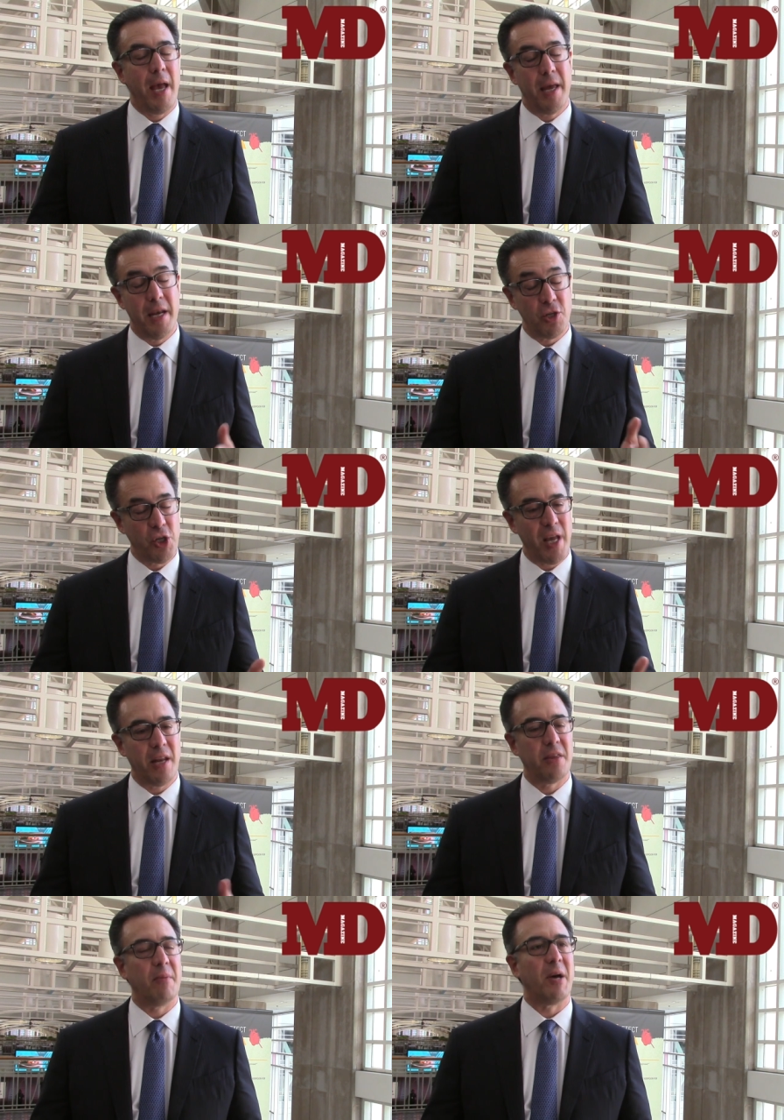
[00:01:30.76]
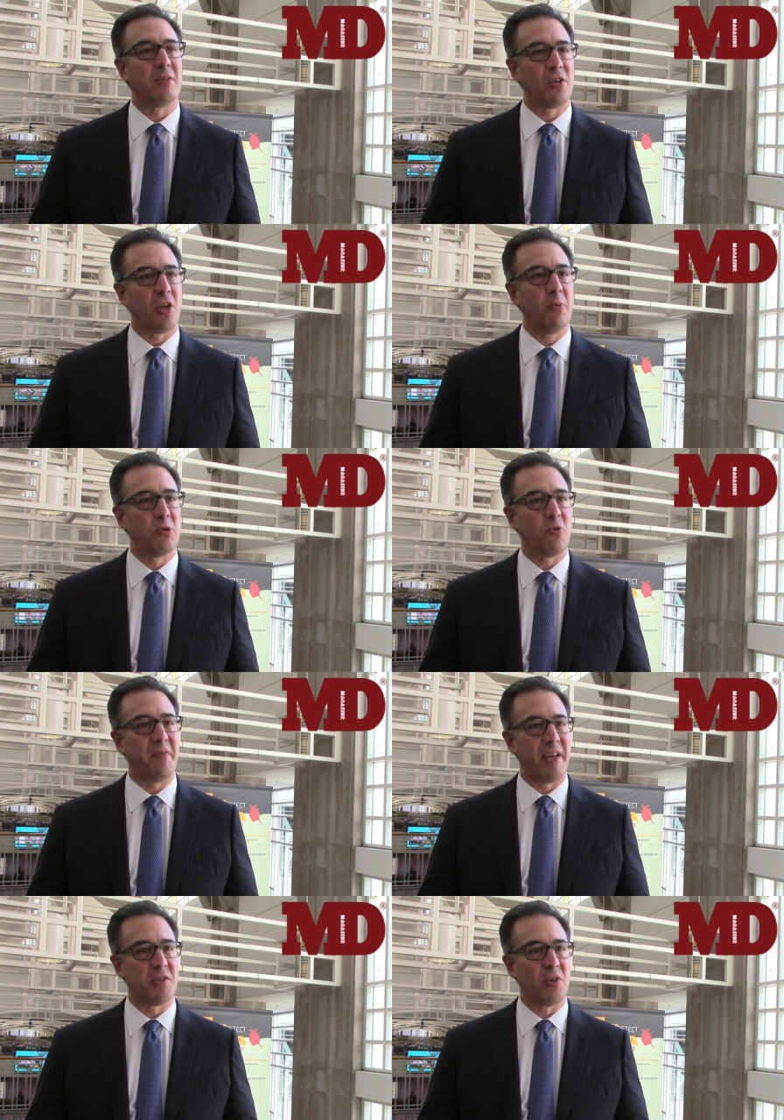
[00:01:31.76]
initiated them on sacubitril
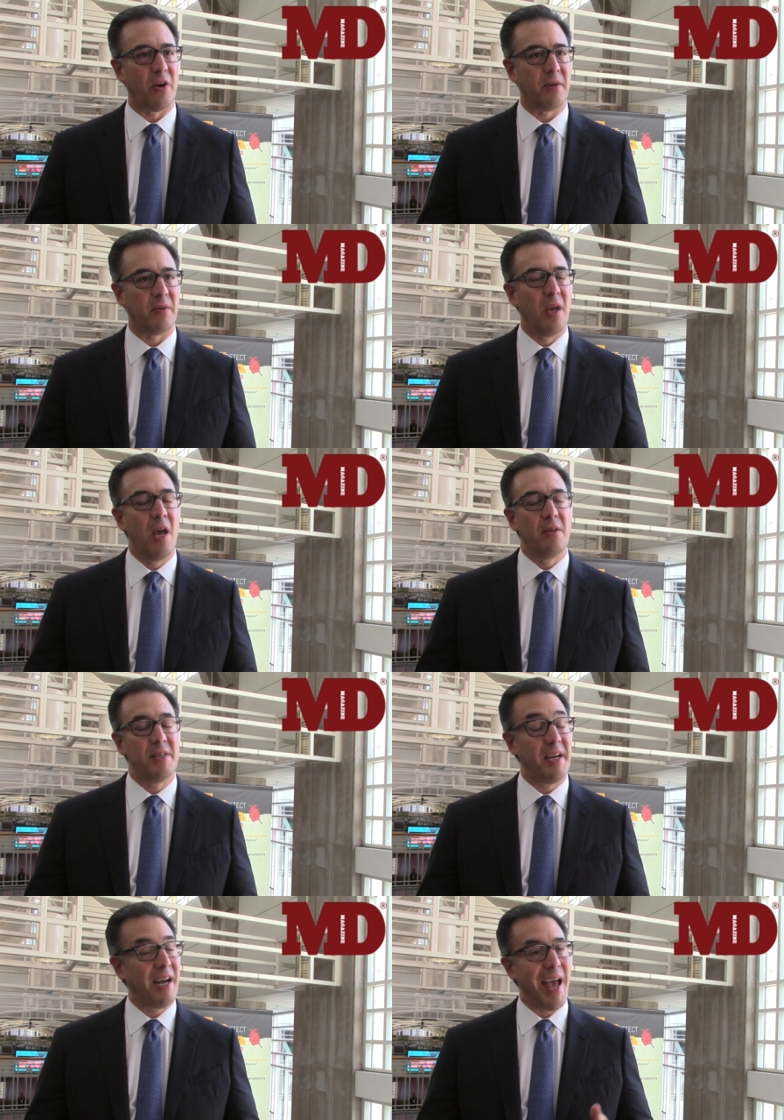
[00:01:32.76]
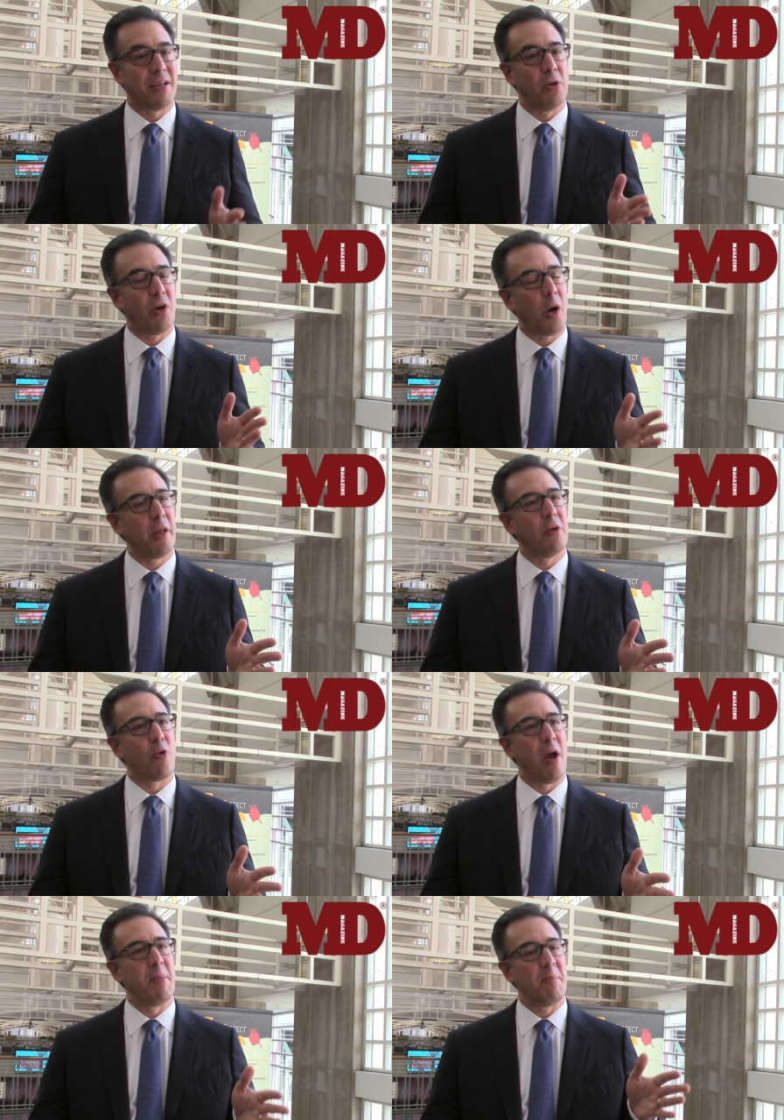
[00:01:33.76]
valsartan, did an
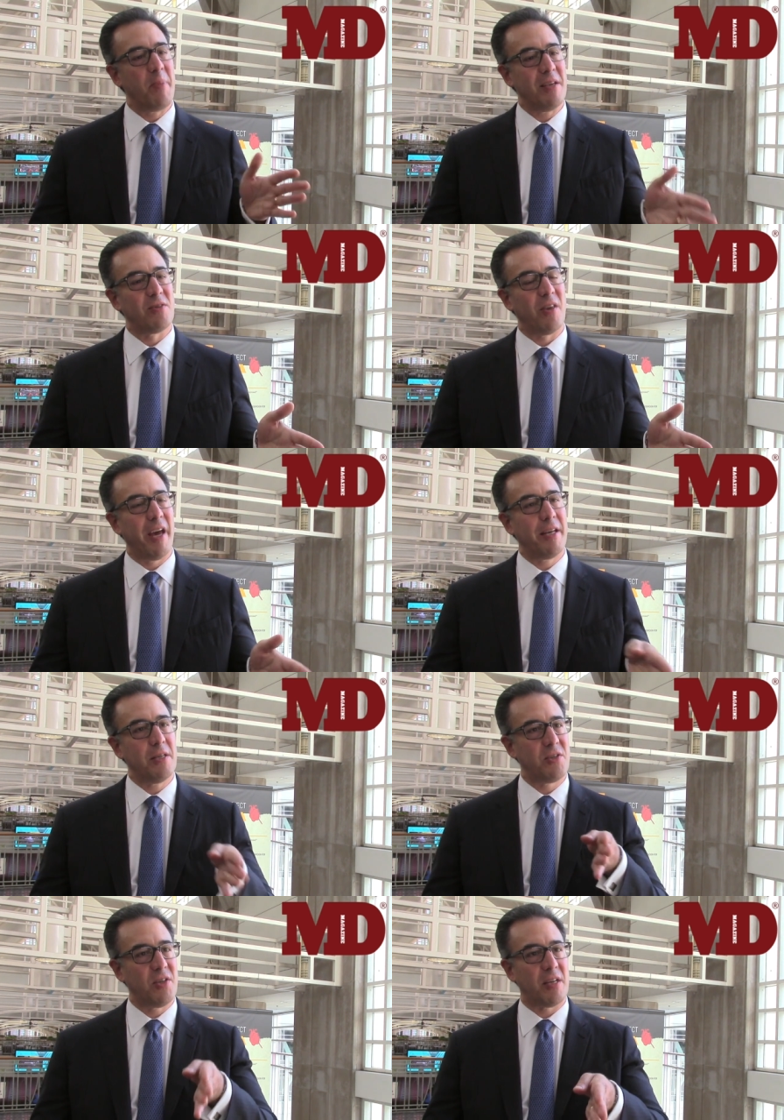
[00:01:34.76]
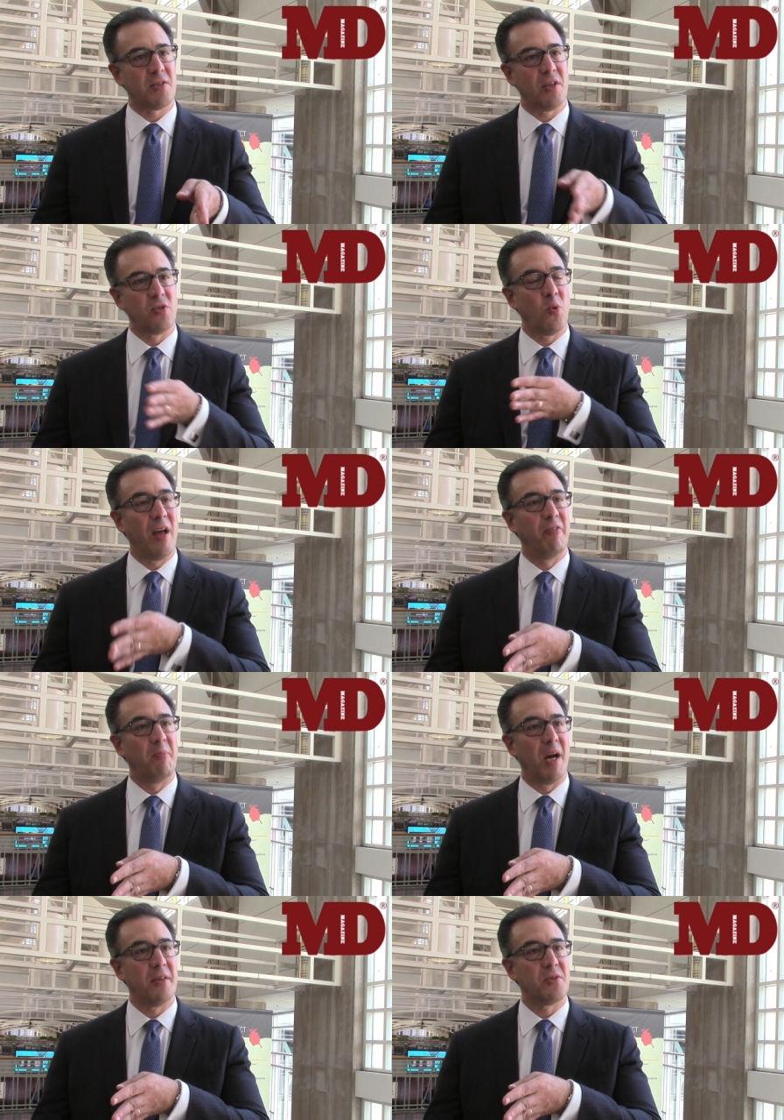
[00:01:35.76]
echocardiogram at baseline, 6 and 12
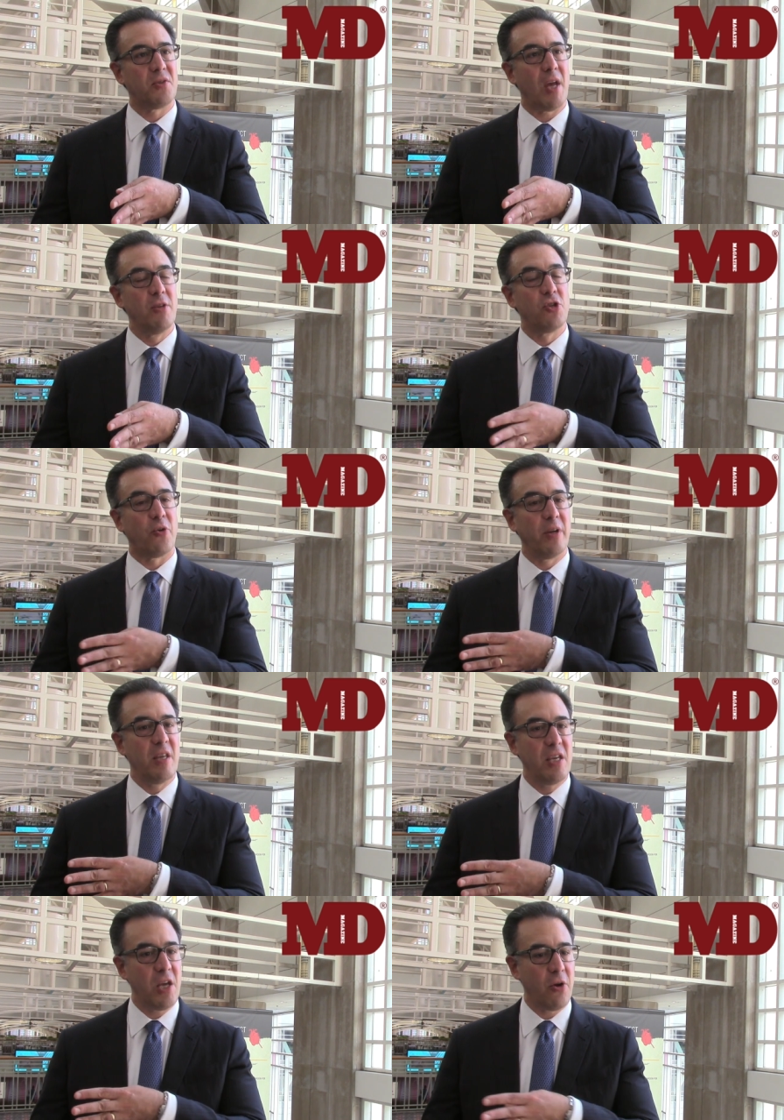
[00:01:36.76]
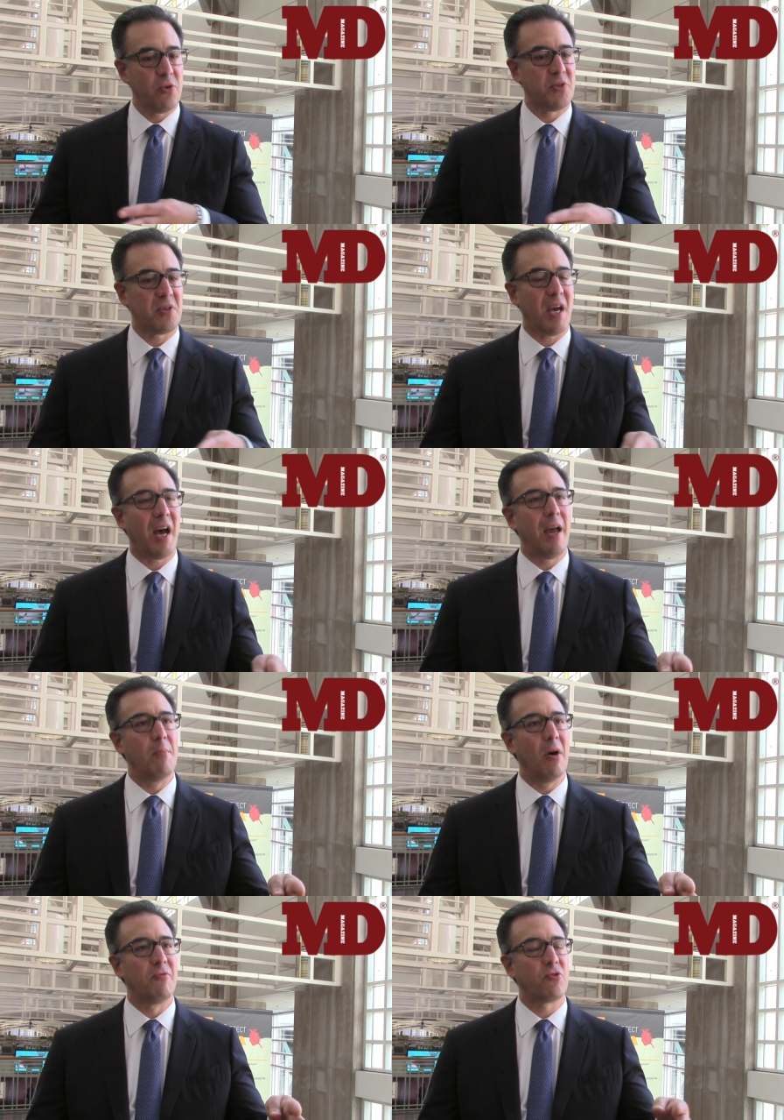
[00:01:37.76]
months, and during the year's time
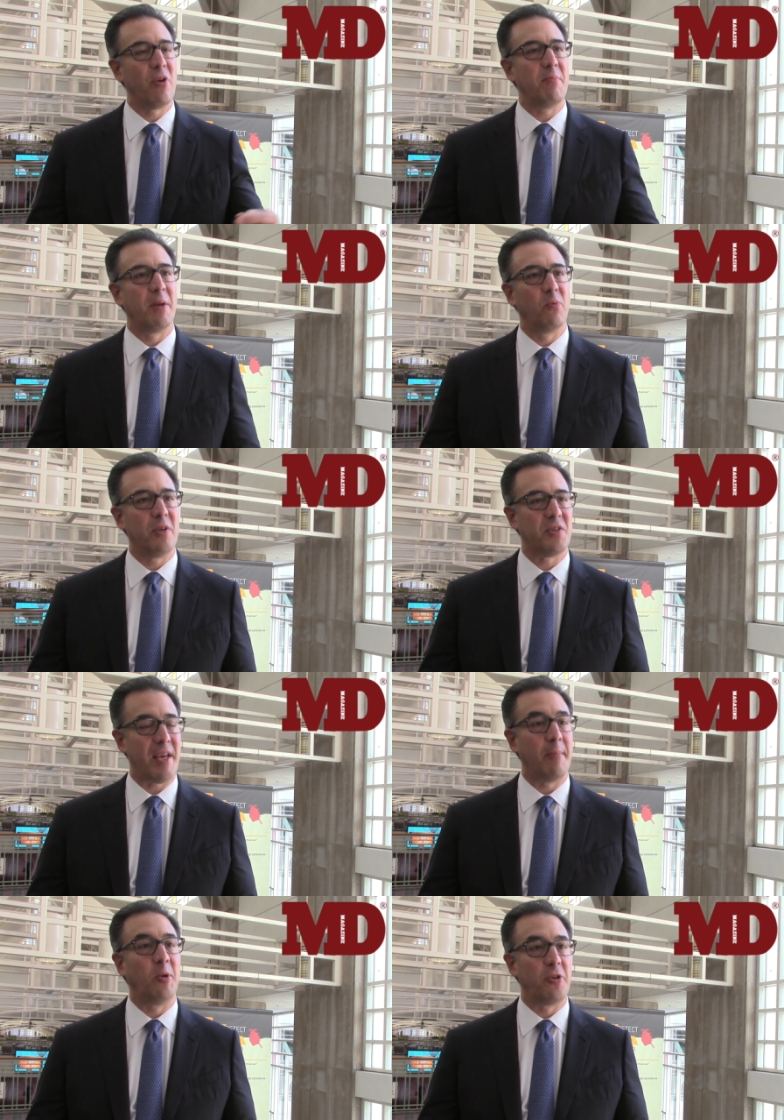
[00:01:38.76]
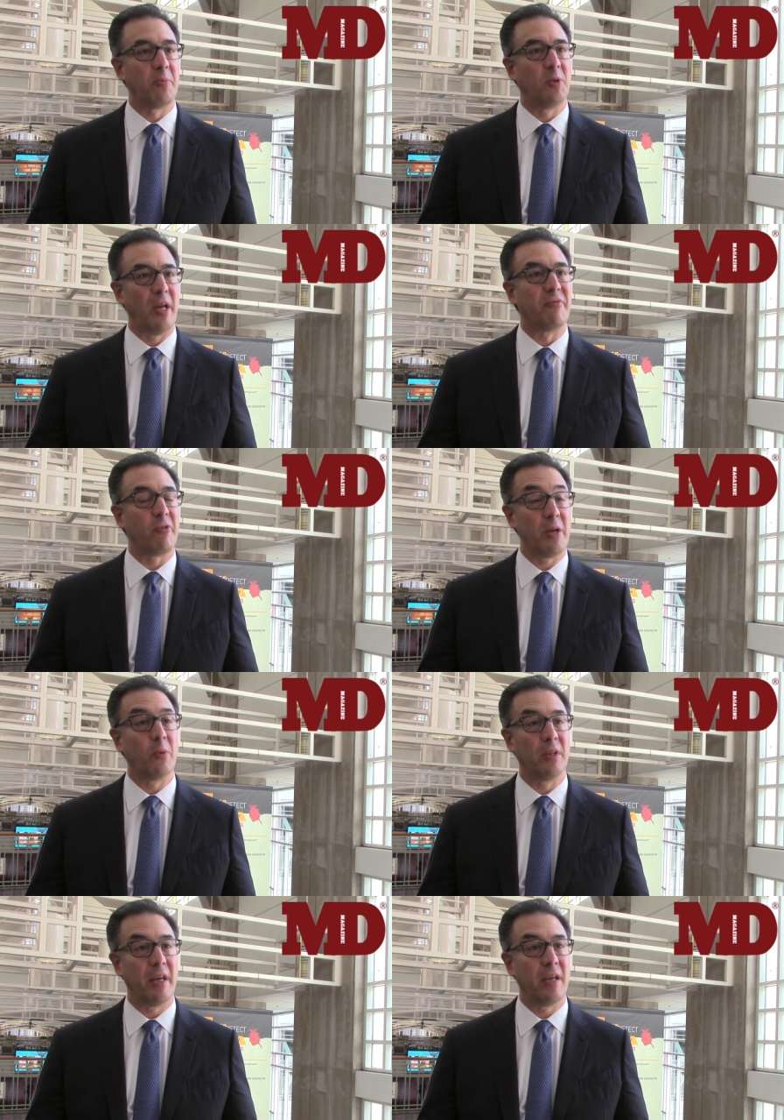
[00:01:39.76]
of treatment, we sampled their blood
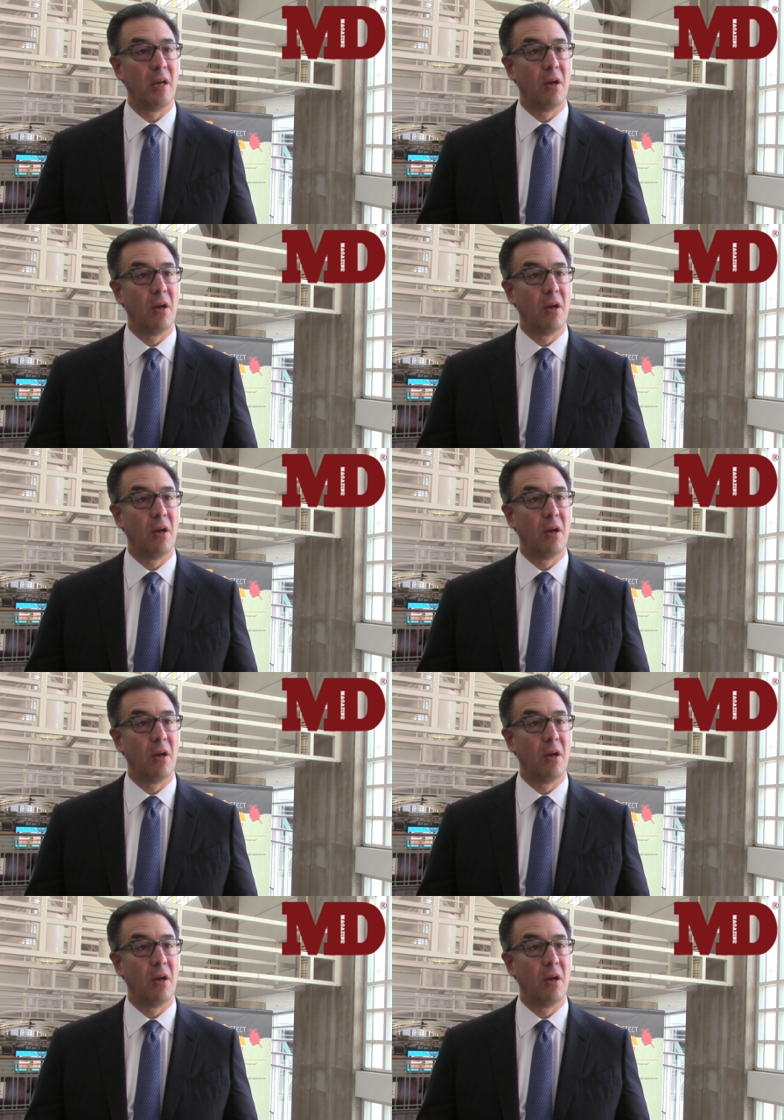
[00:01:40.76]
frequently